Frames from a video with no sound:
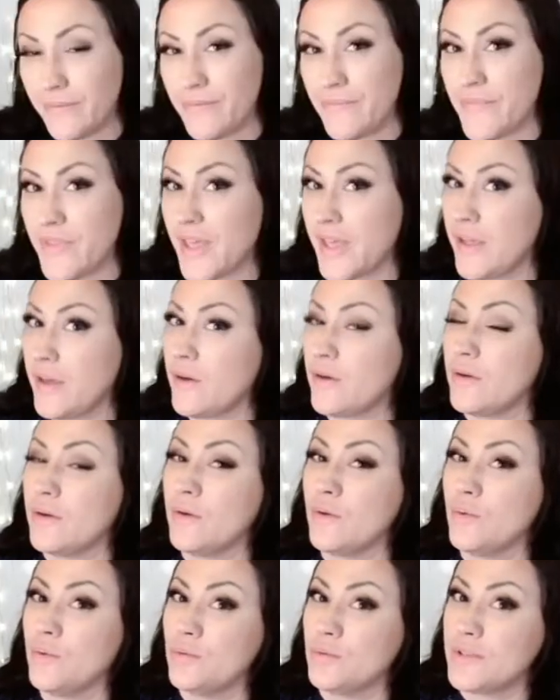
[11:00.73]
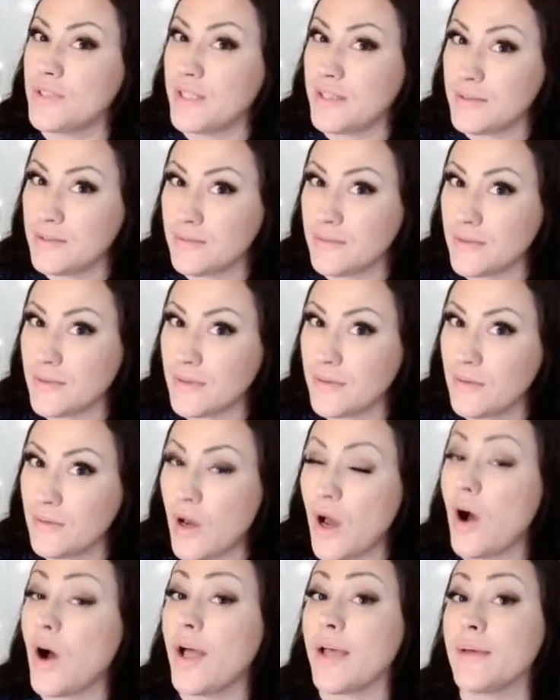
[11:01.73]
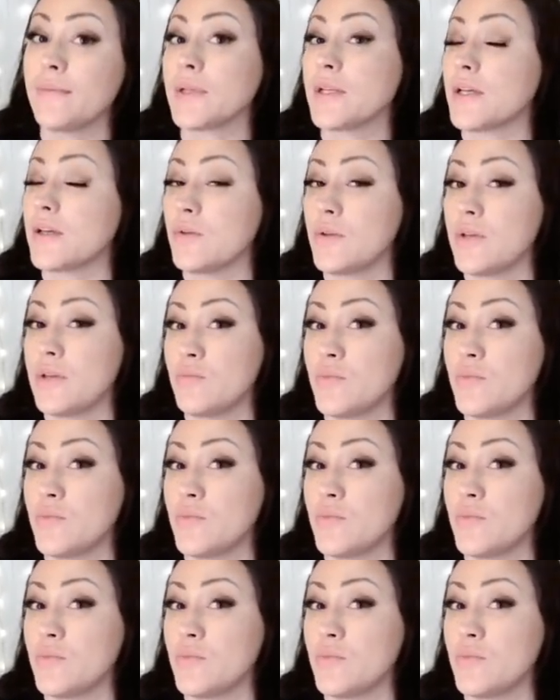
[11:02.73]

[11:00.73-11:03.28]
They are all done. I am going to go in